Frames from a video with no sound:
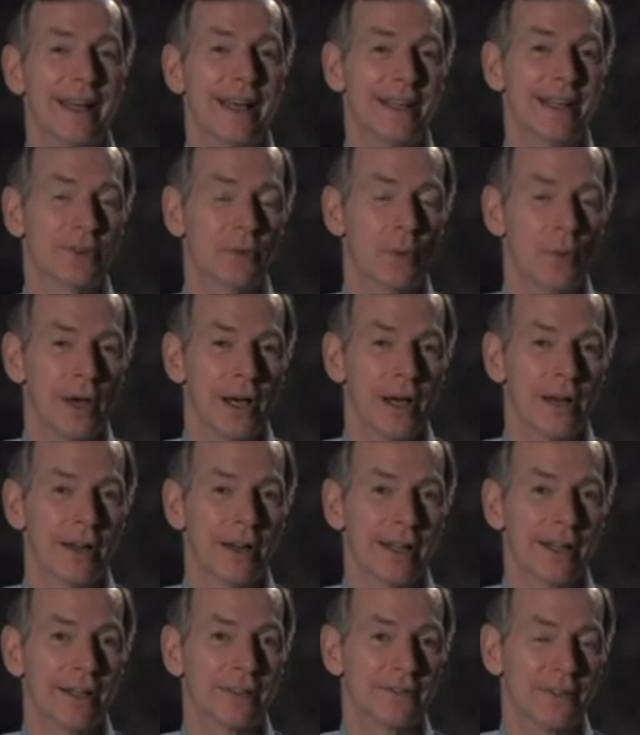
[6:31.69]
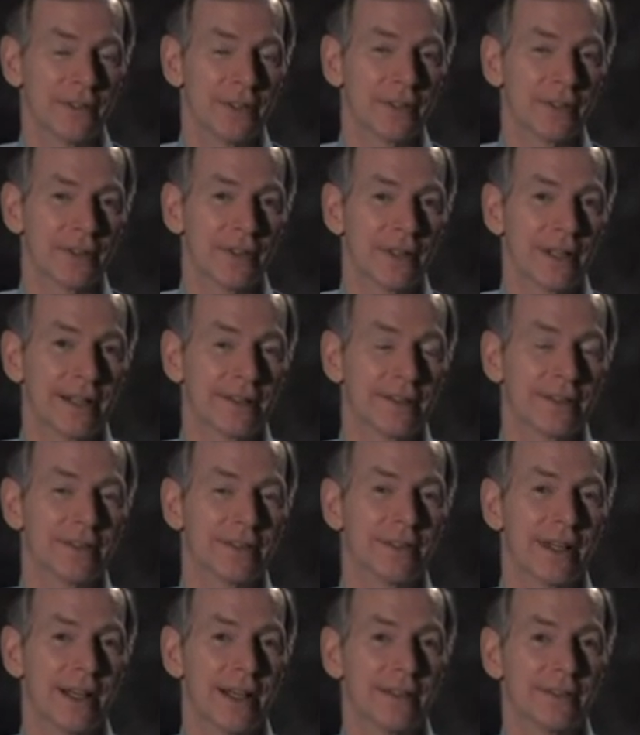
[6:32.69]
as well as physical
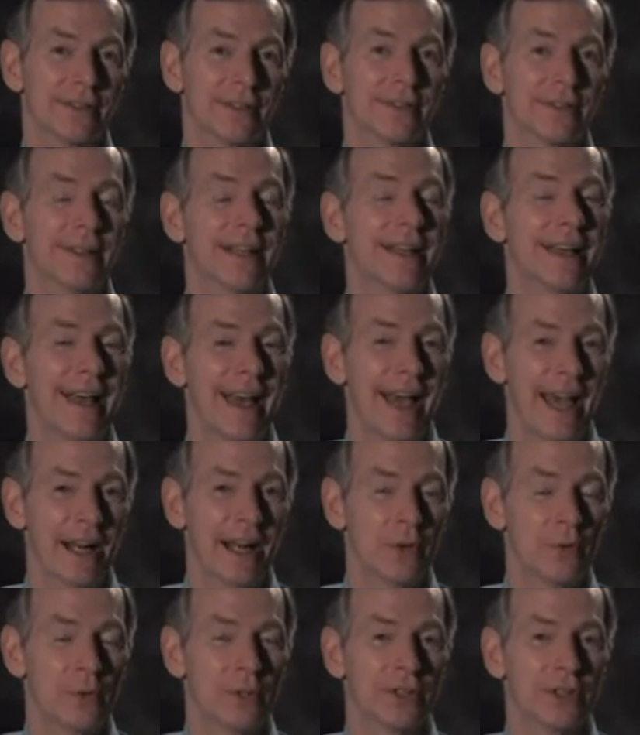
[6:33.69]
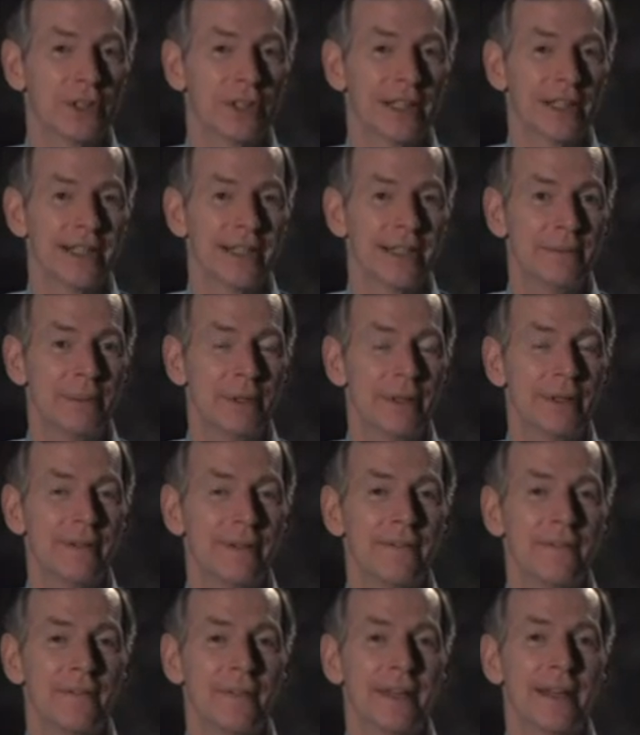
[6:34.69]
exercises, adequate sleep,
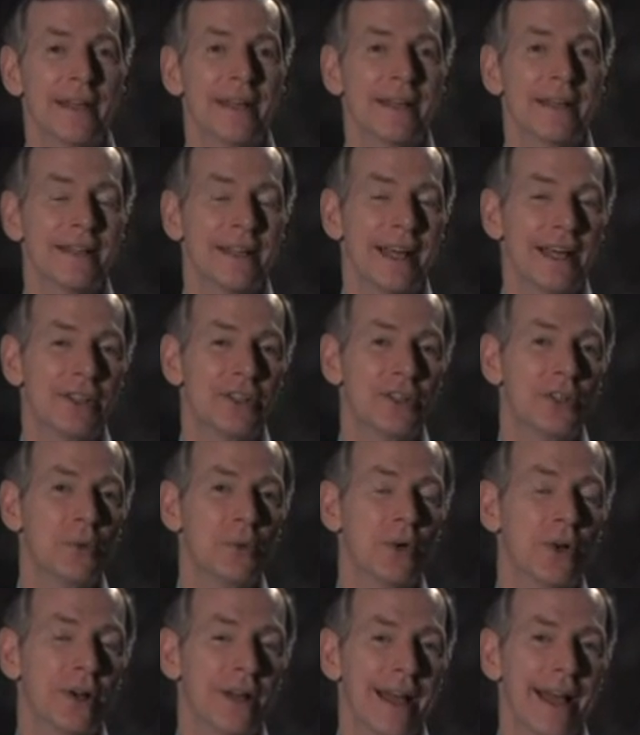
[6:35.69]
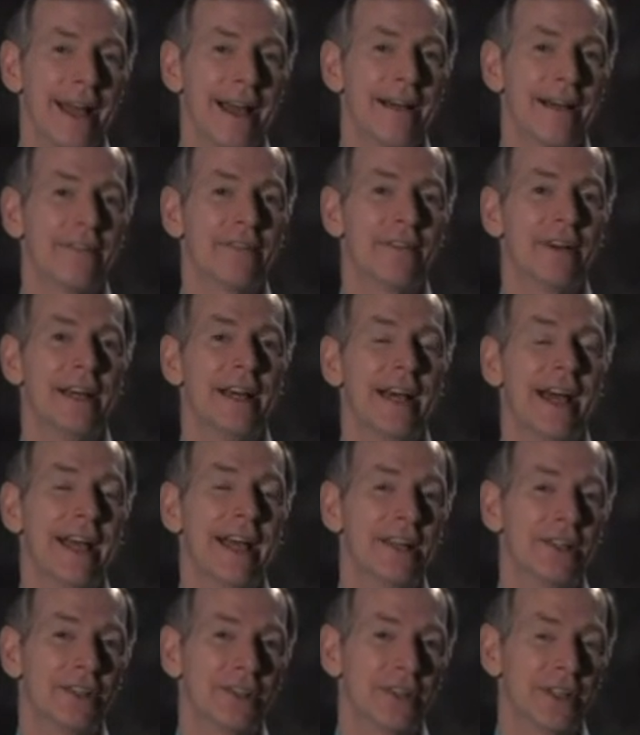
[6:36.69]
that you will have
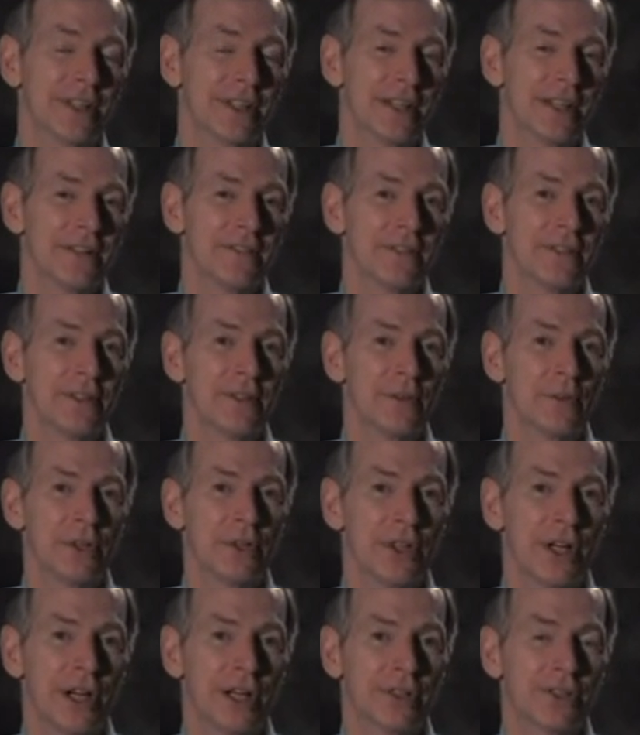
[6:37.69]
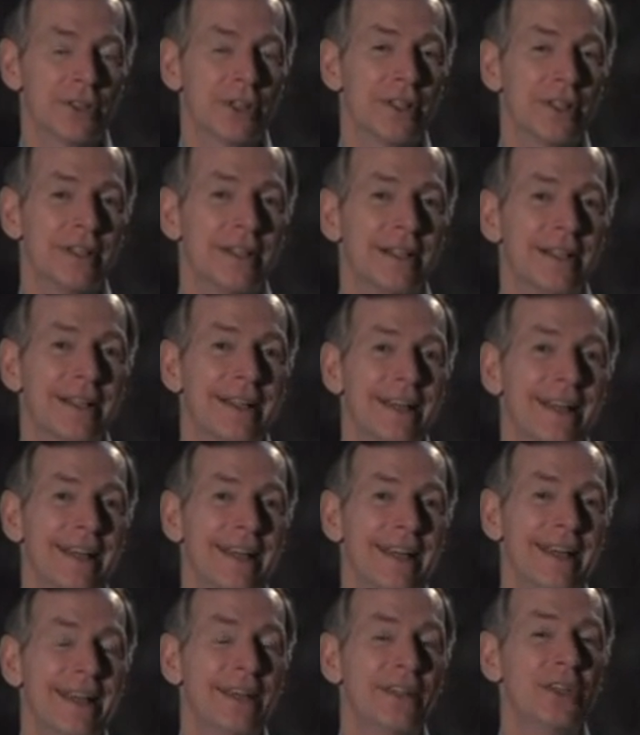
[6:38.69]
a significant reduction
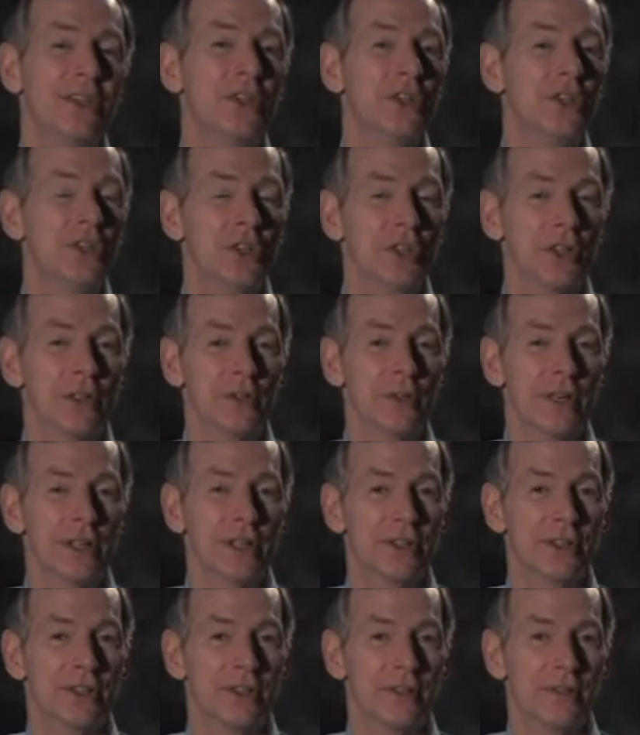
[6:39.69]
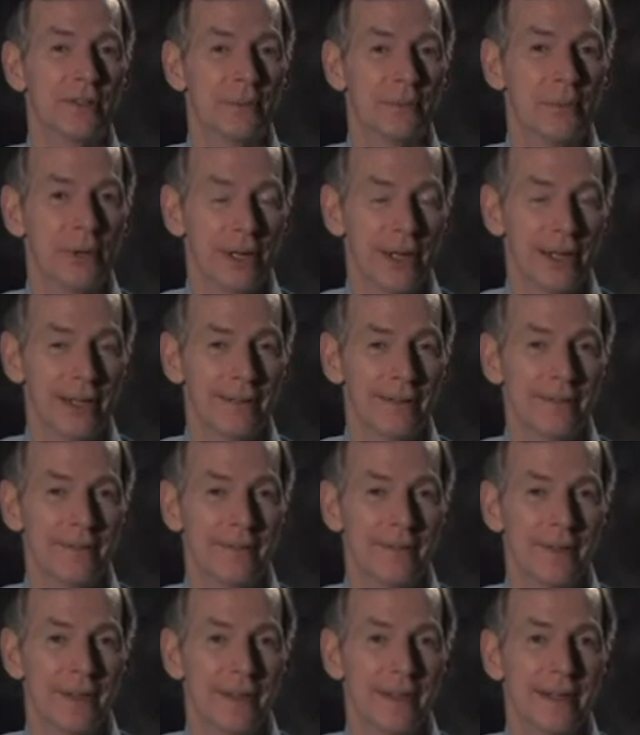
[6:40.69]
in the degeneration of the brain.
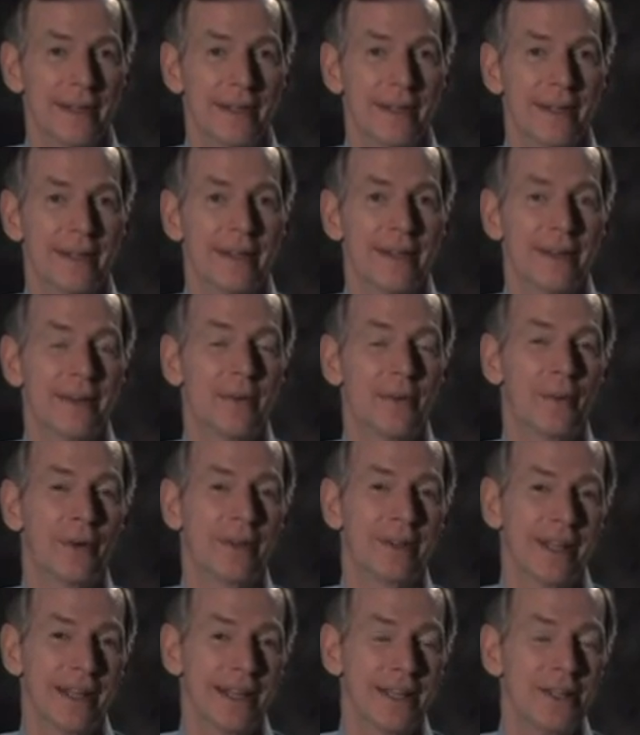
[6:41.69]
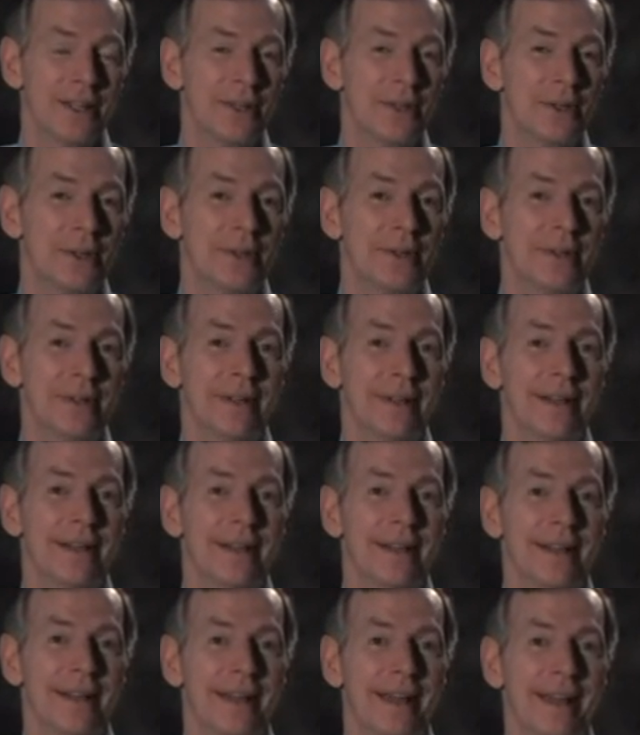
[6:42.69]
We thank you
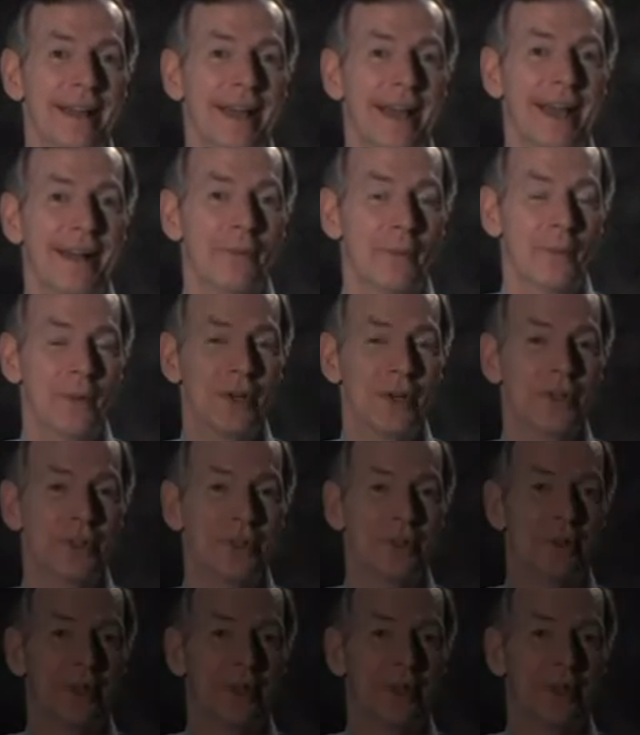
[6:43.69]
and wish